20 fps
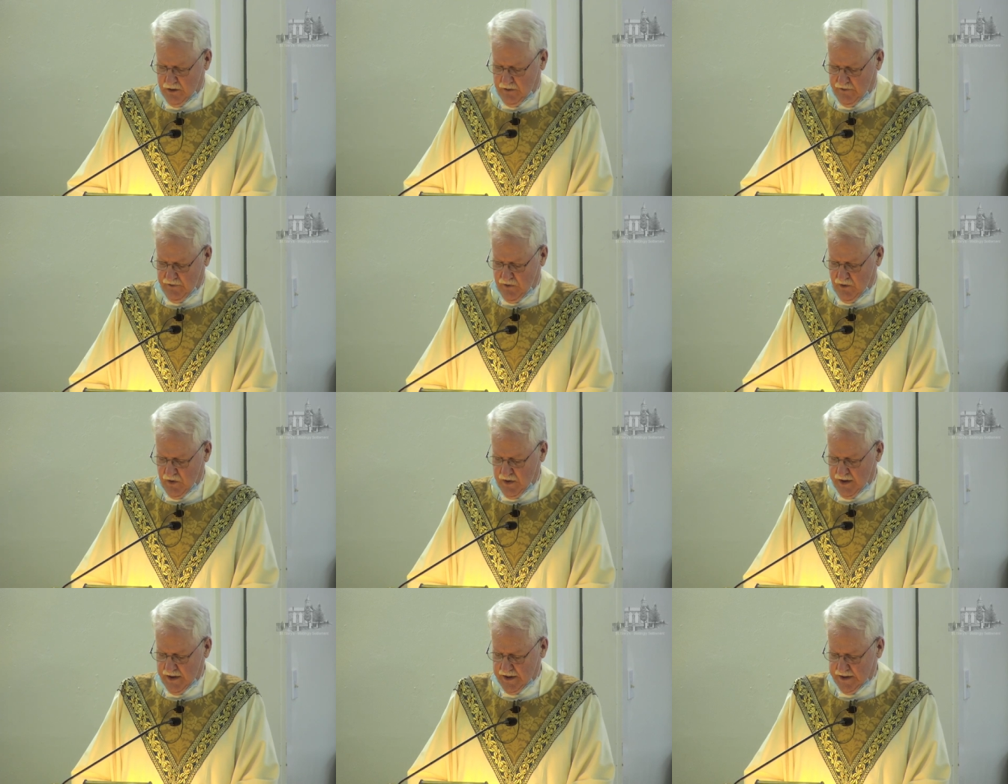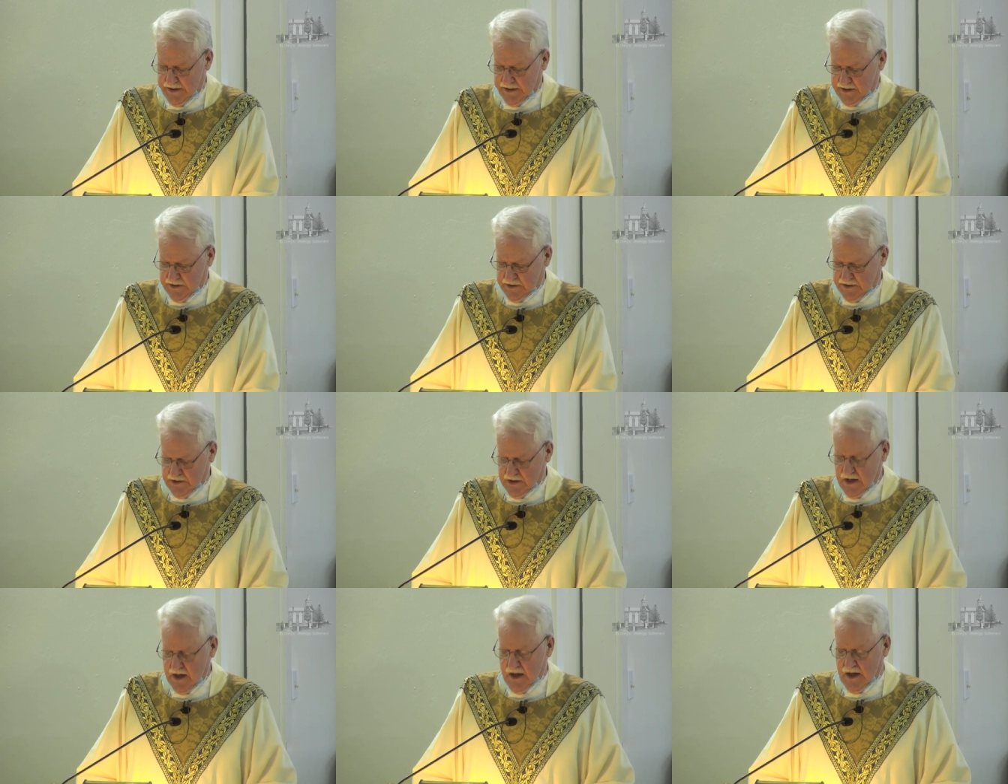wonderful
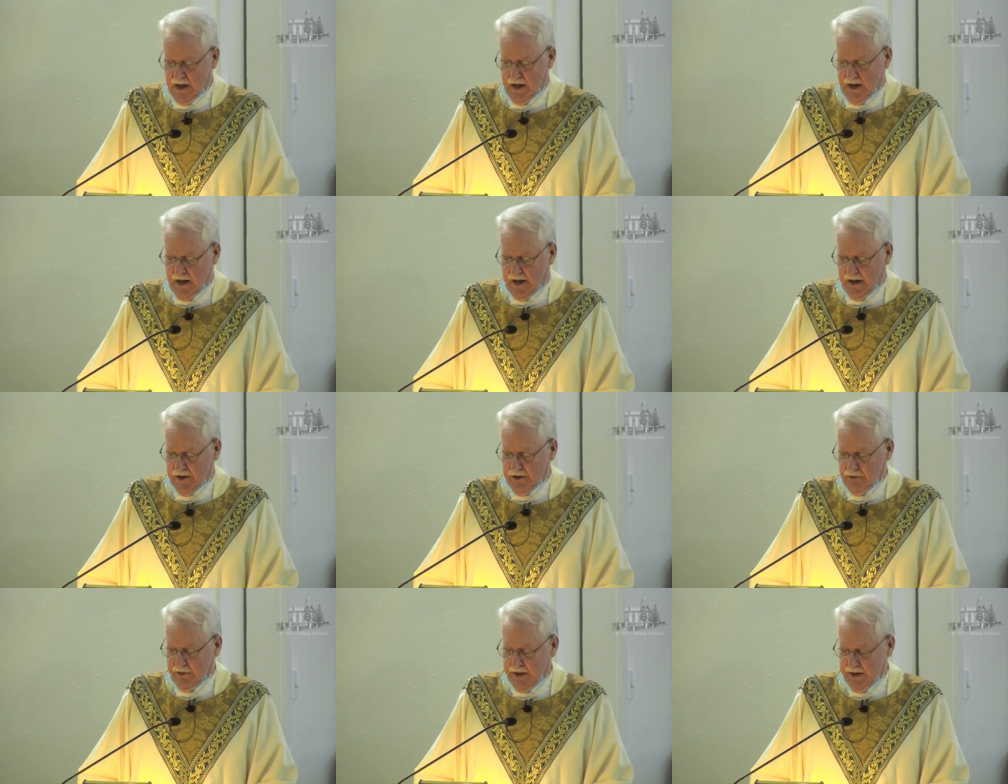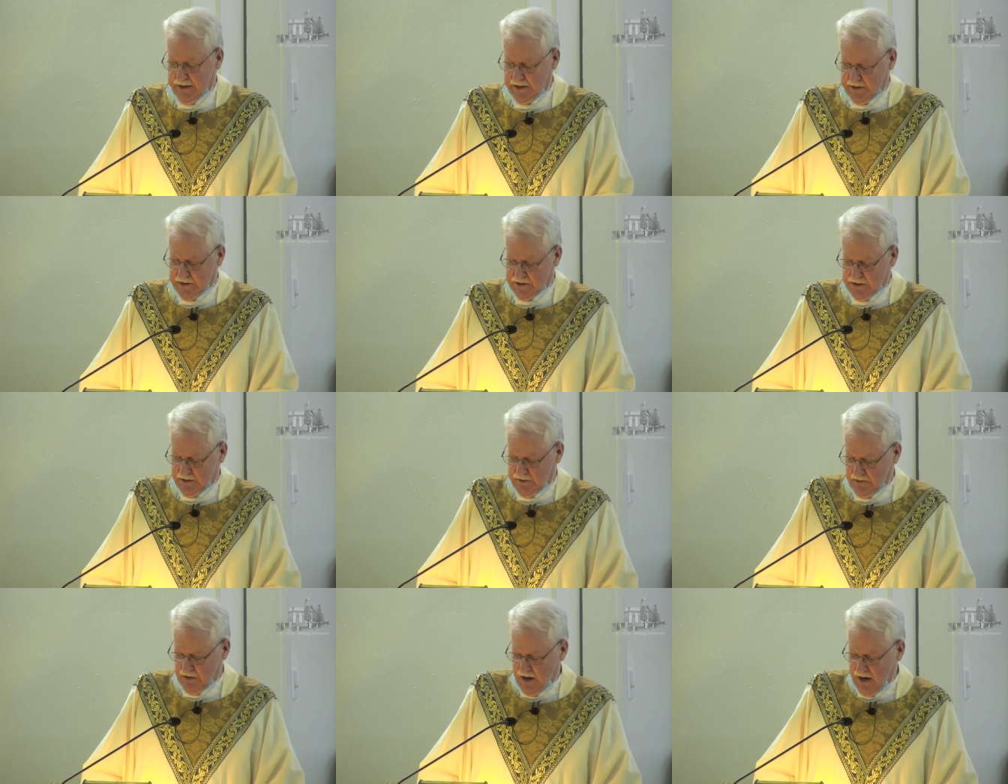in this uh,
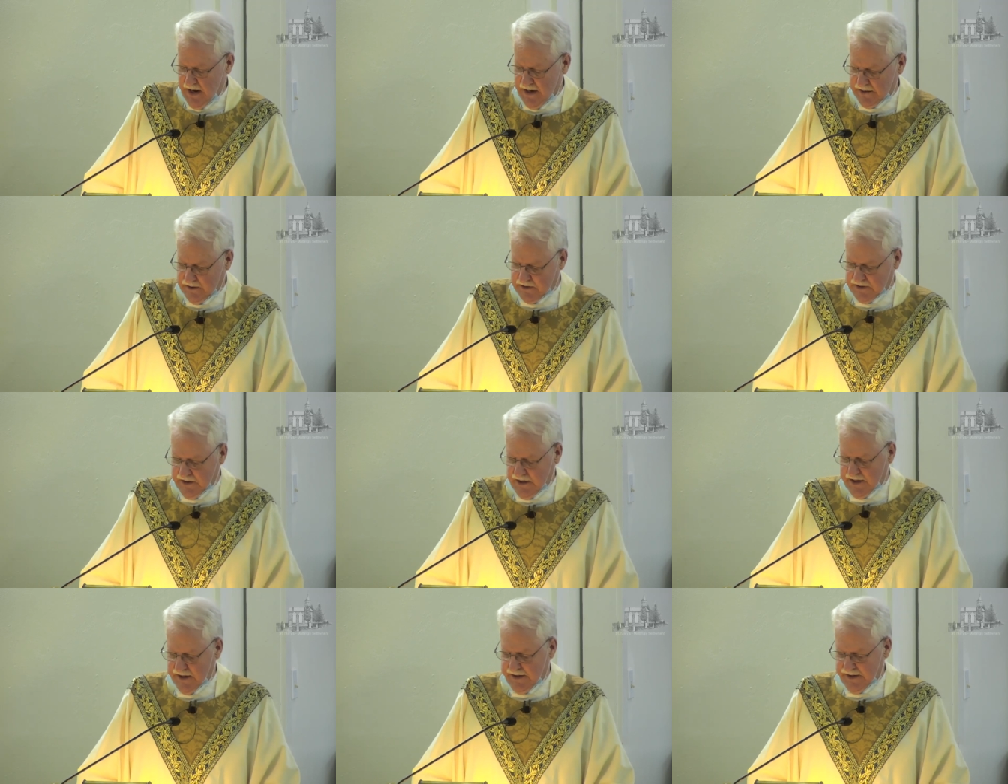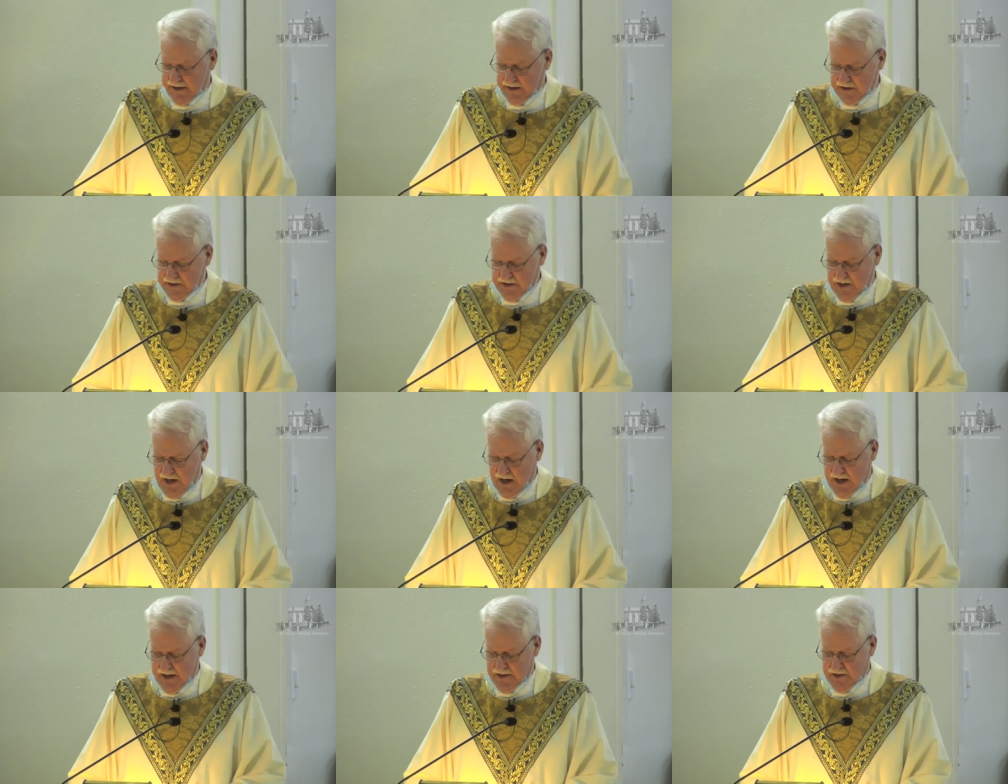greatness of God
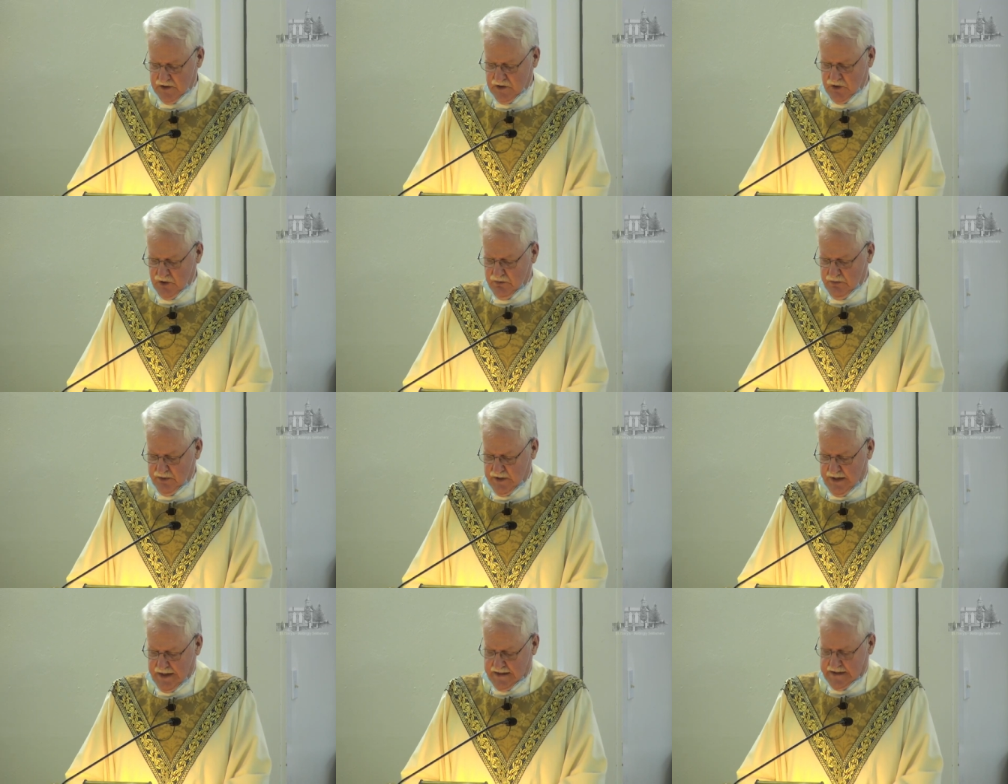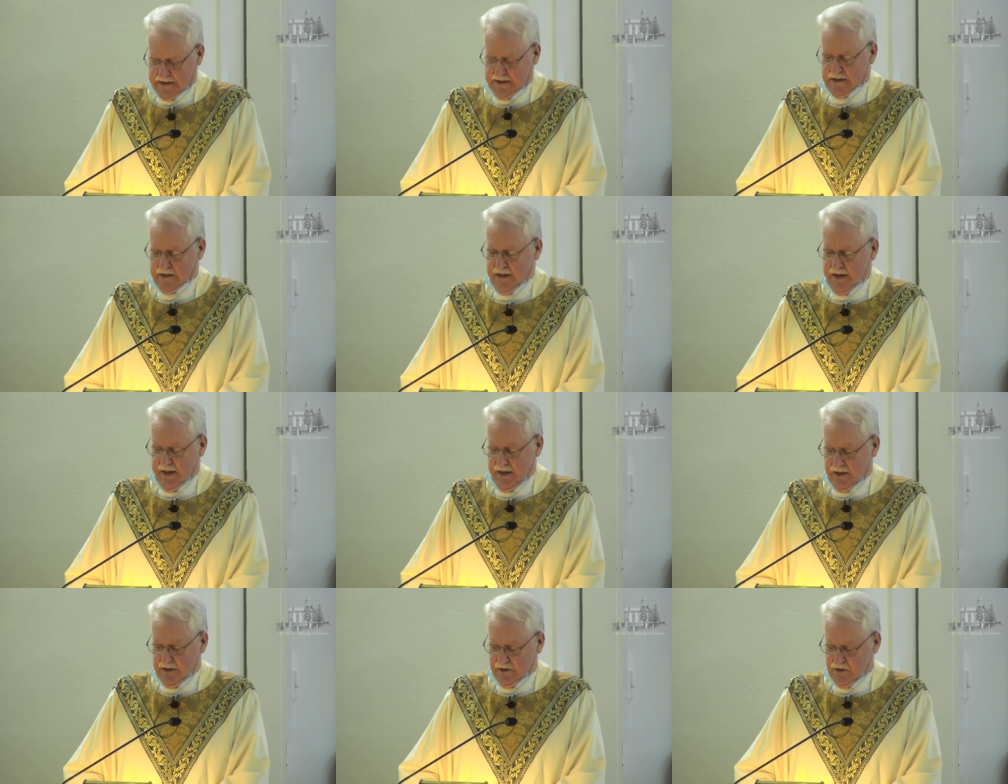sending His Son to
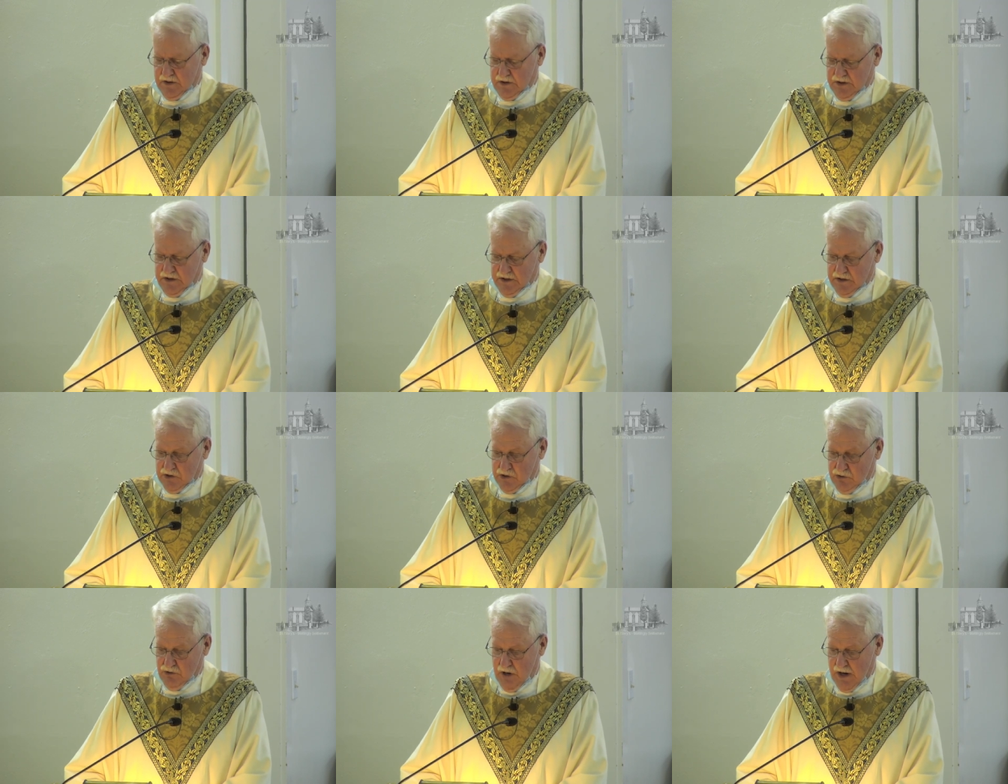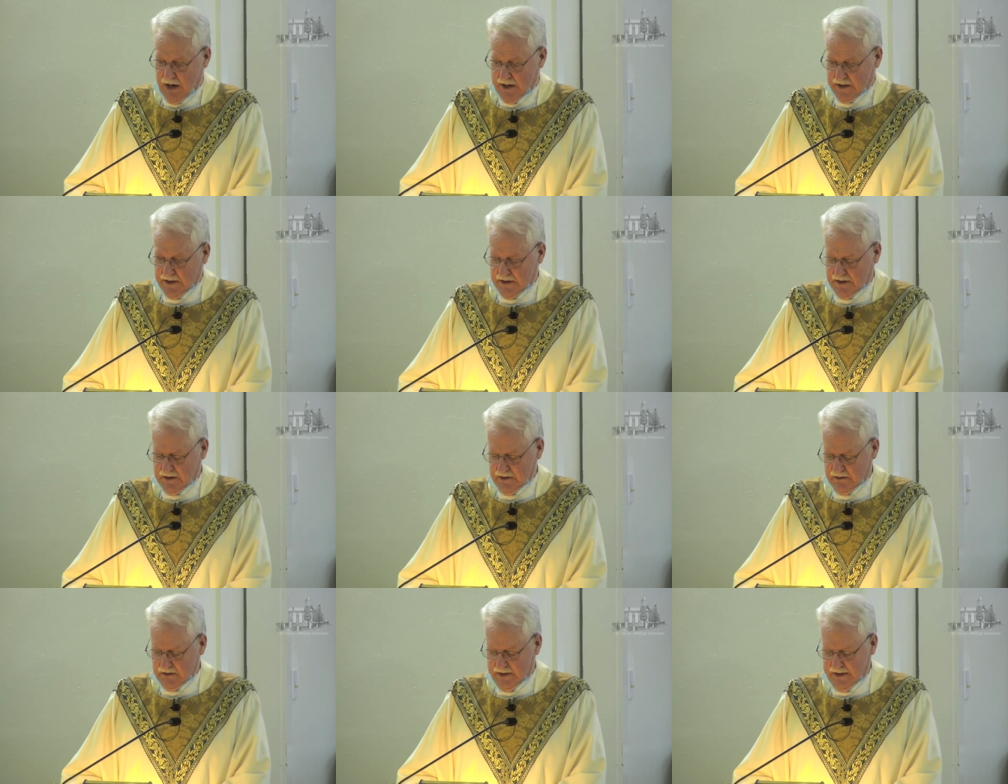bless to
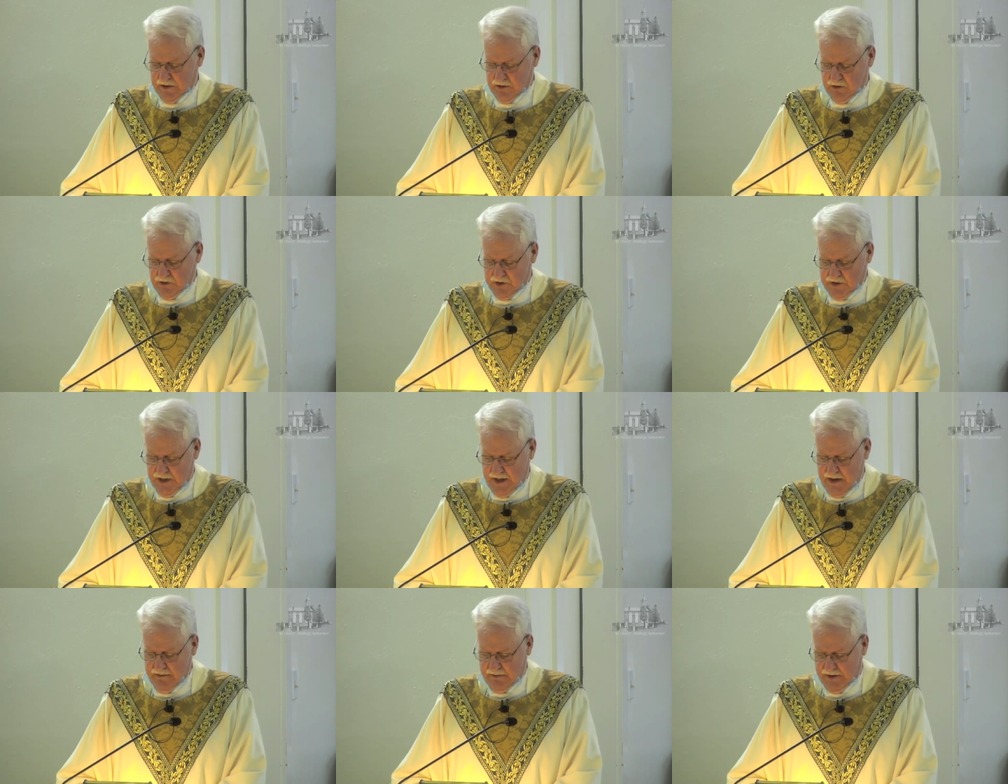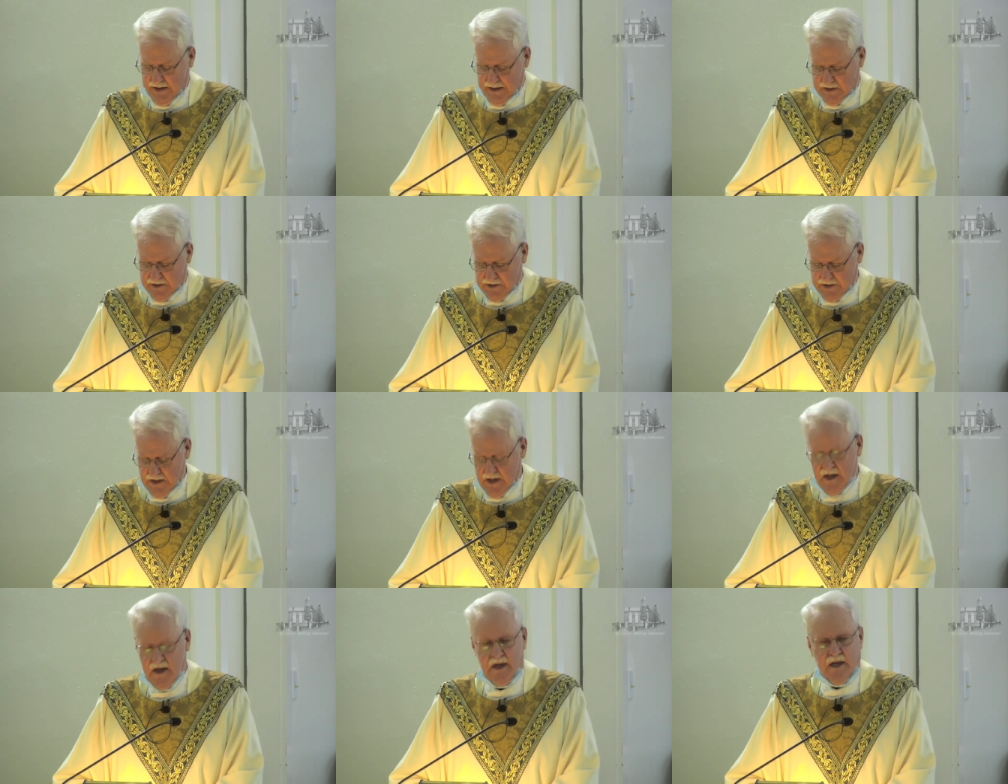instruct and to save
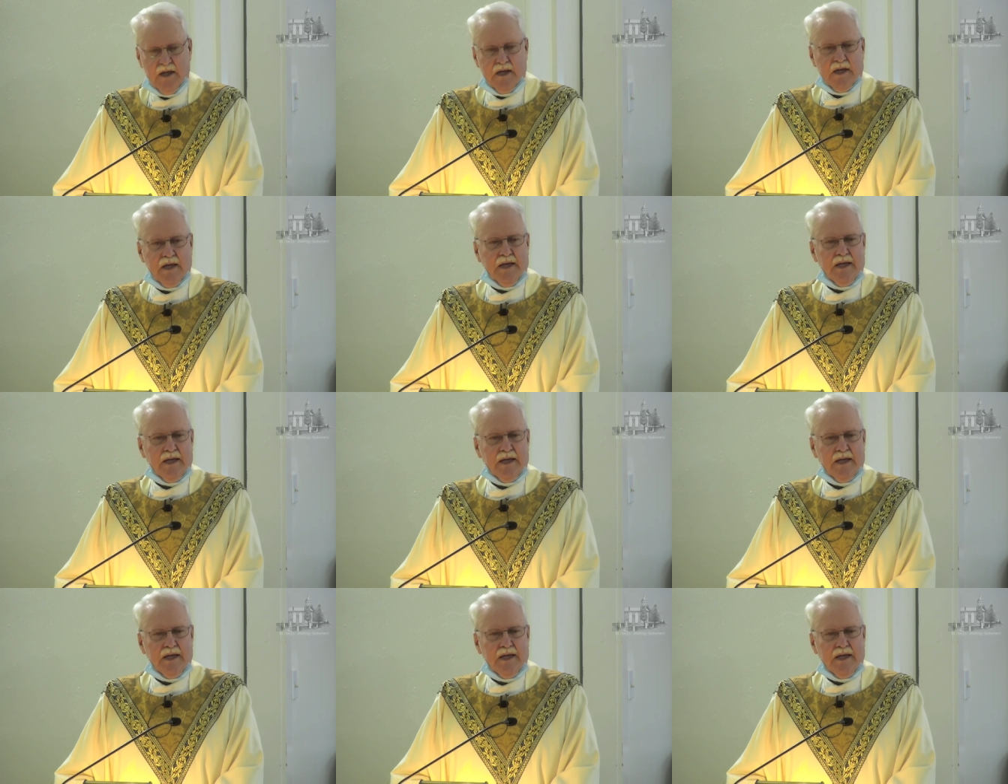us